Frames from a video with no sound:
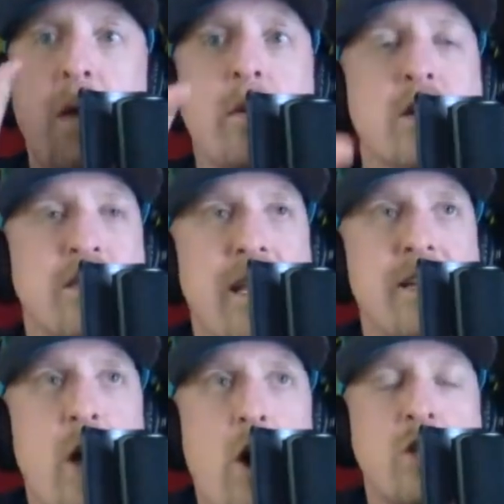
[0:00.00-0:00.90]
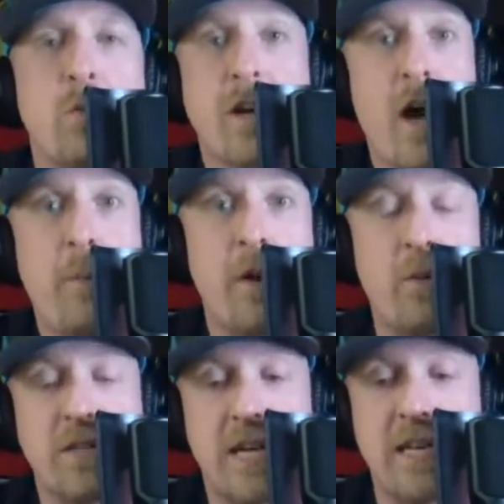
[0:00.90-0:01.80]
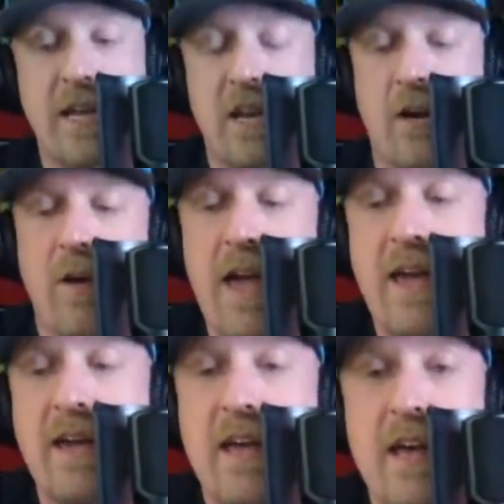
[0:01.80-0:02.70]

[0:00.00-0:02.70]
able to sit and talk to a company, which I did at NRA,